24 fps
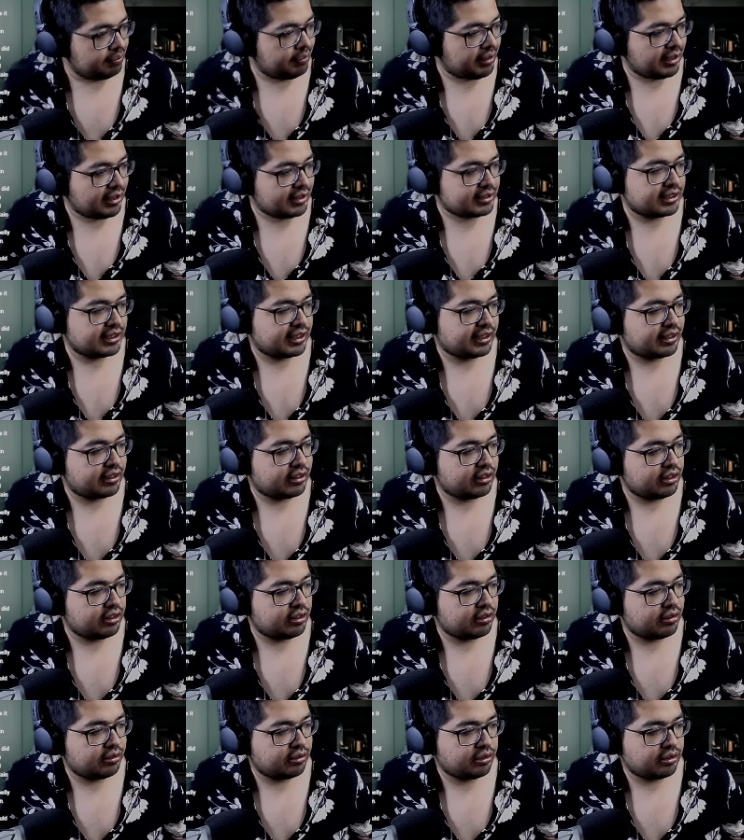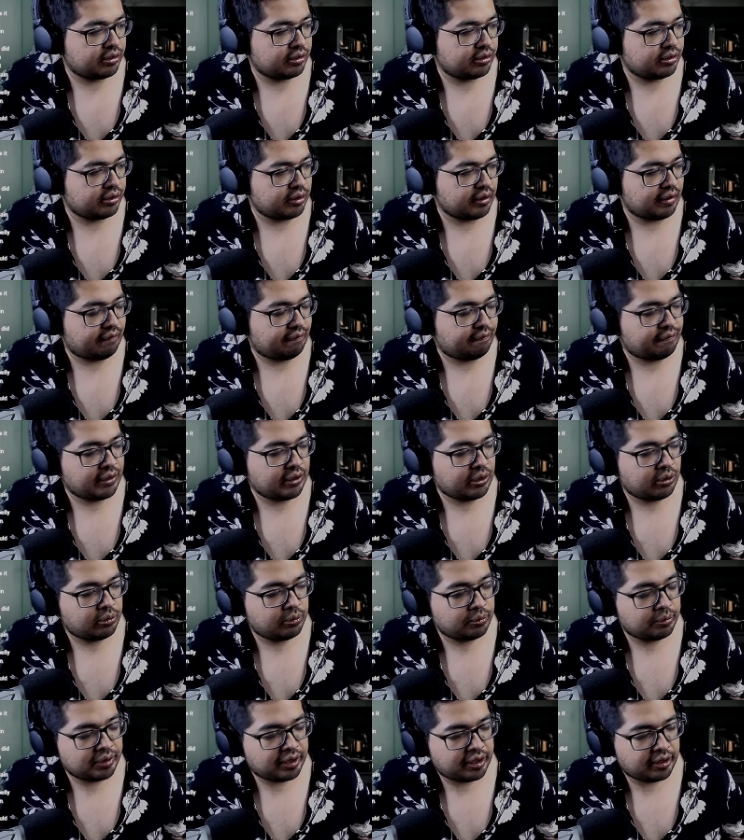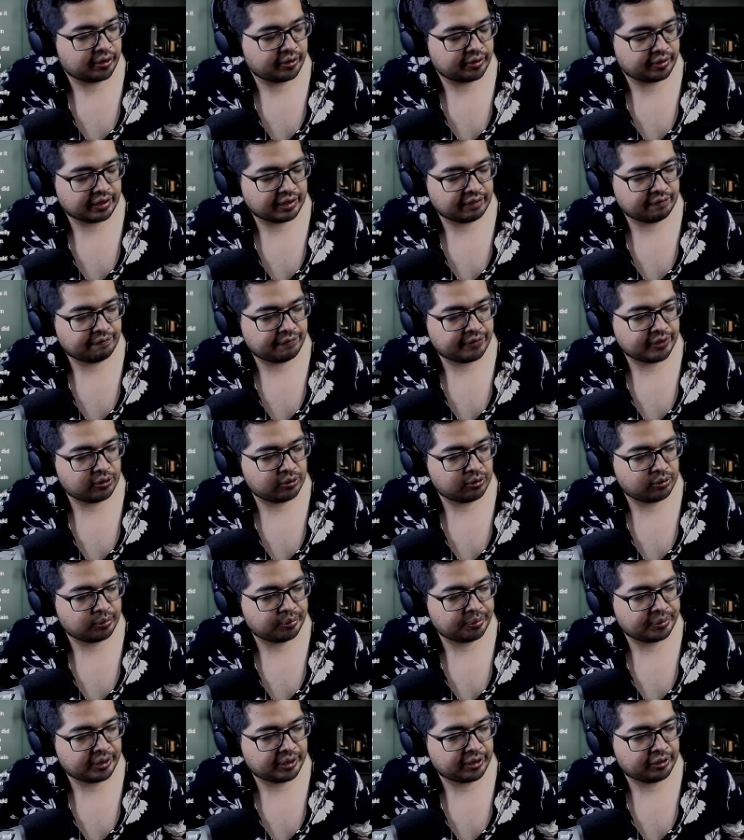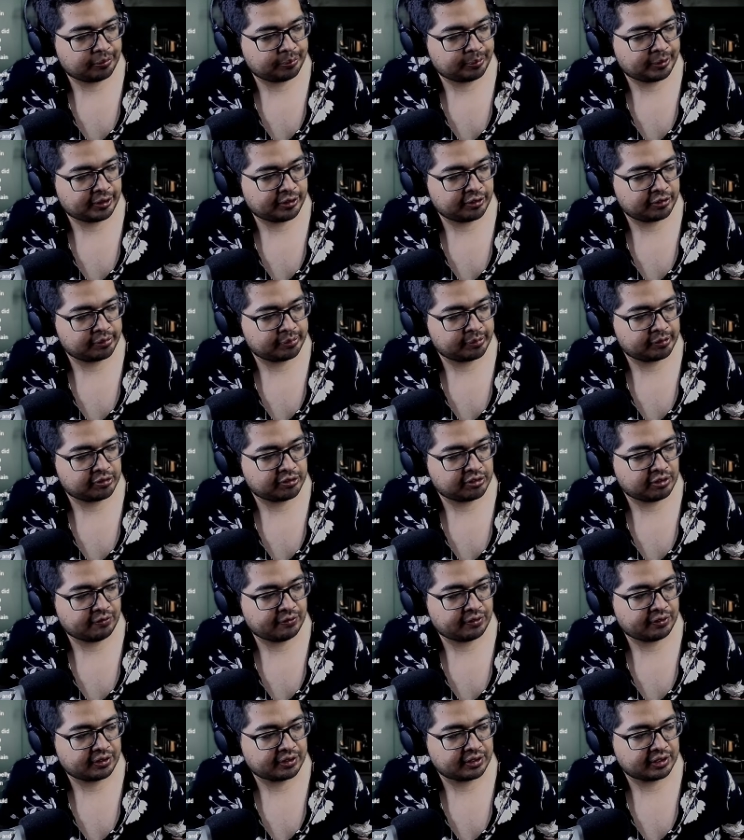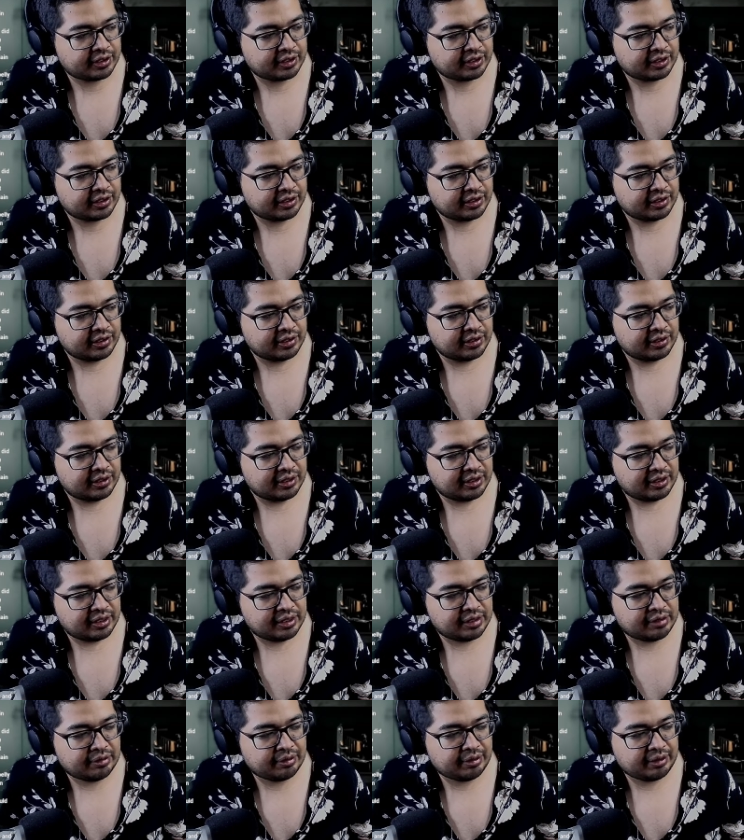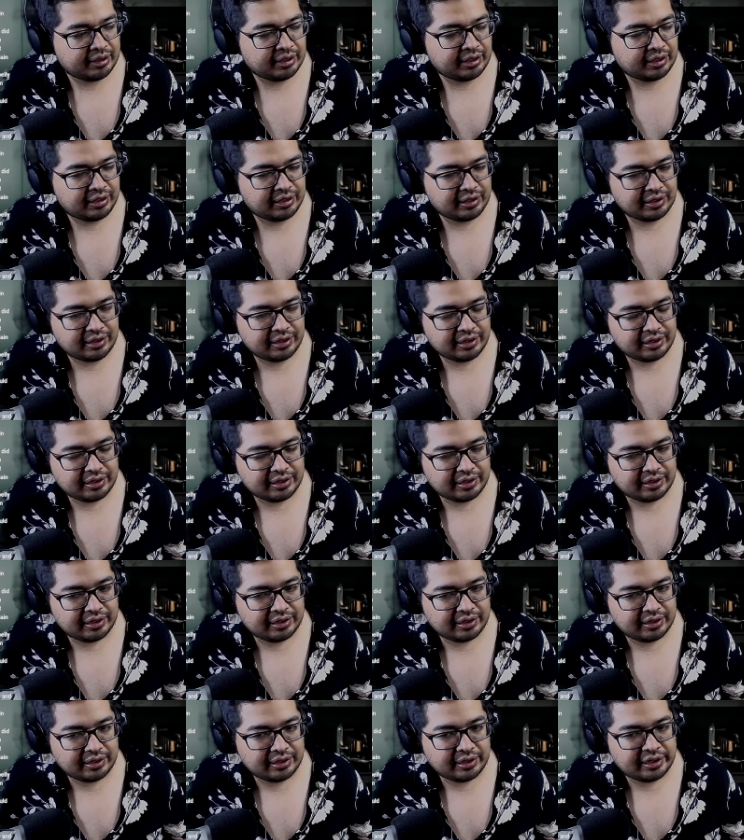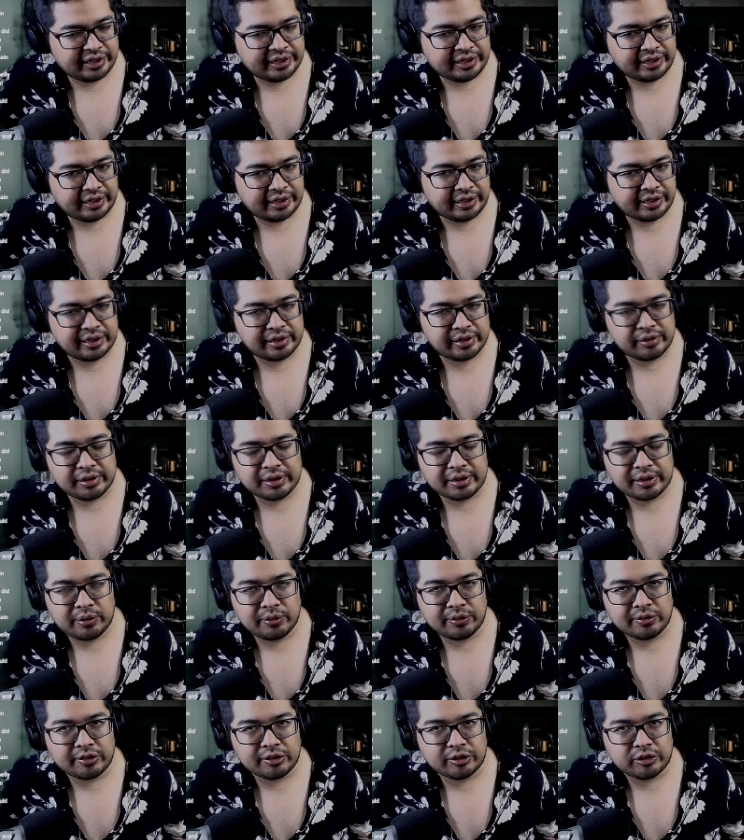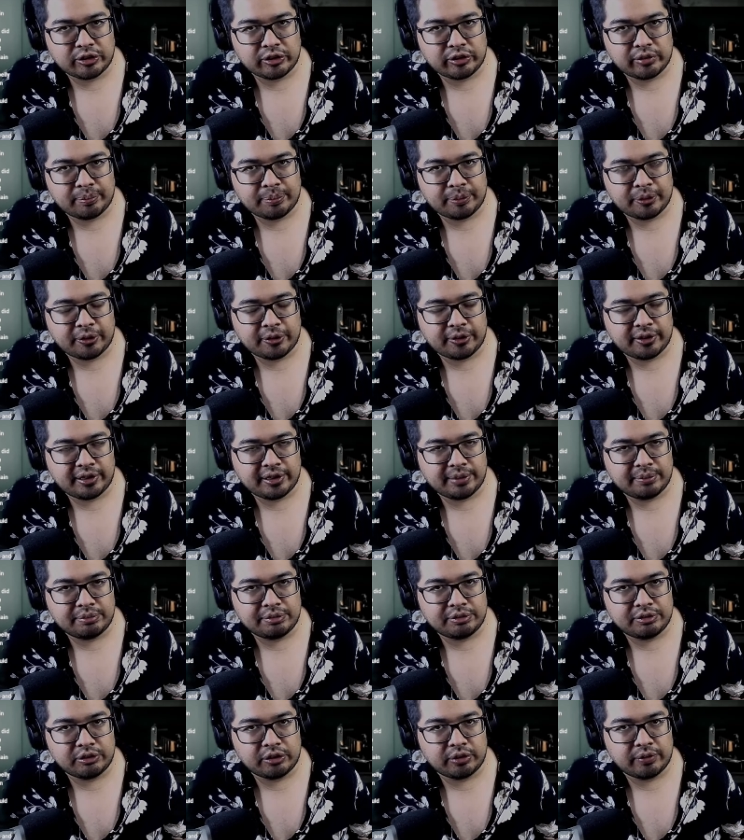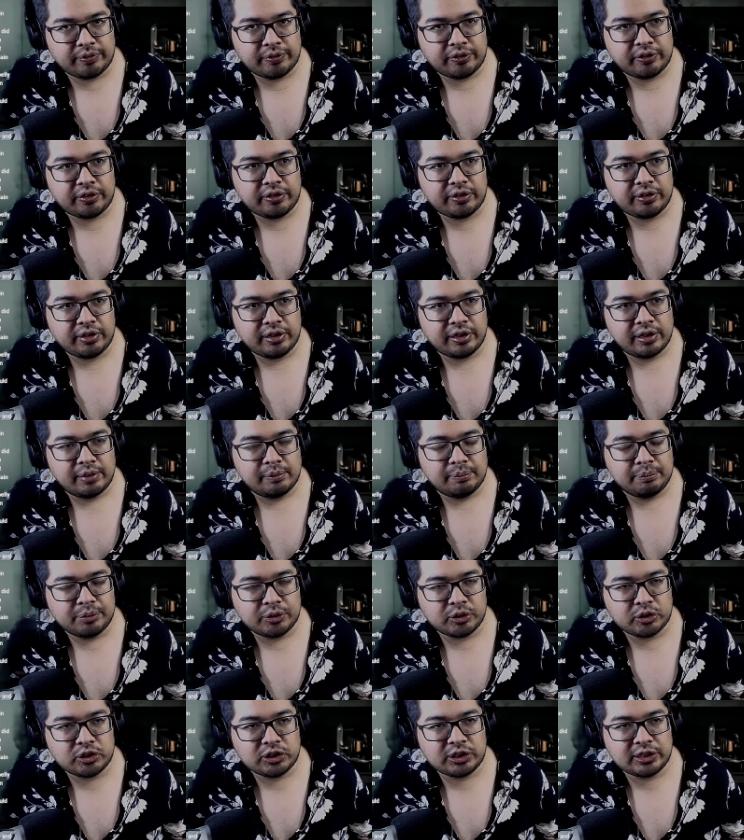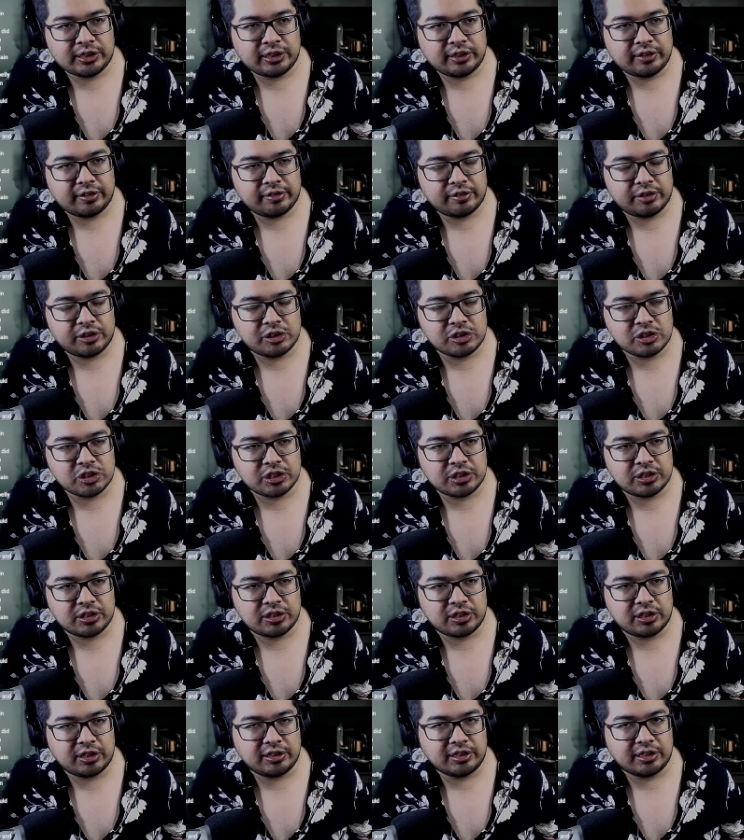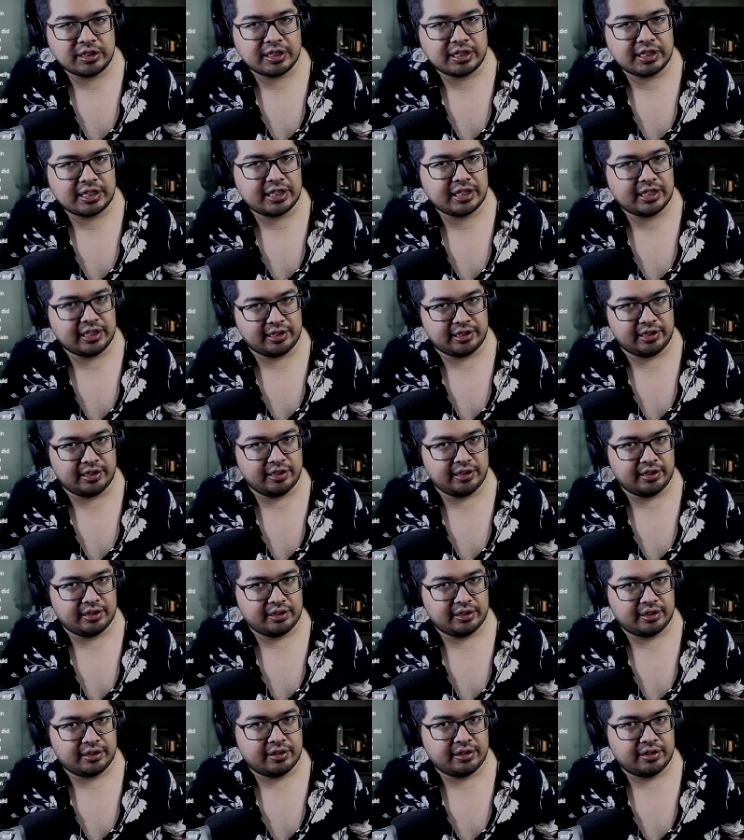Mock Tank, no. It felt weird. It felt weird because specifically, it's like he was a third-party observer pushing a decision on the kid,